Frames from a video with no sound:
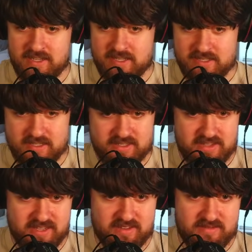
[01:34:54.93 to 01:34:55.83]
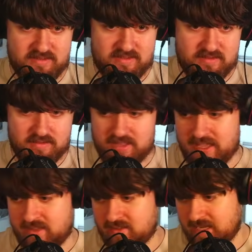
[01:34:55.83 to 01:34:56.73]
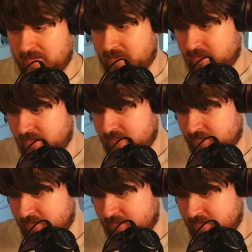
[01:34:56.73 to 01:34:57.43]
Is this like what the hell's happening with this